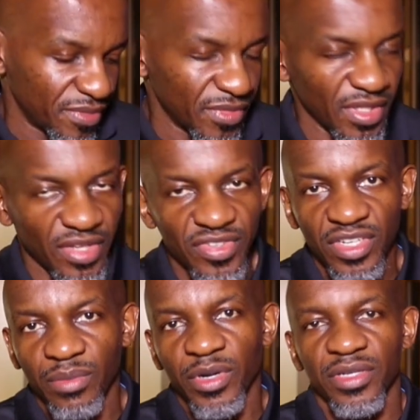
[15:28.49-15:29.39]
Then I say,
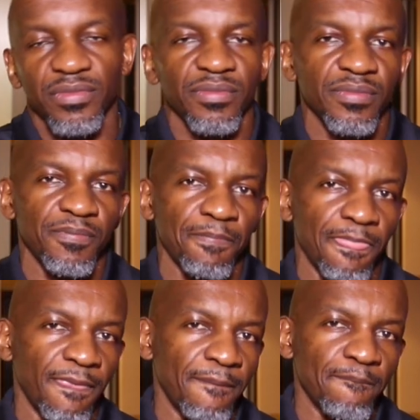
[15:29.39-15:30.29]
come on.
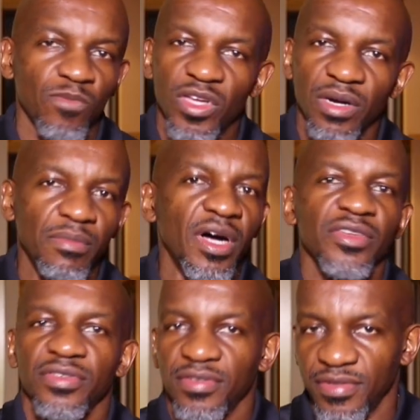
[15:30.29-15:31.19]
Come on.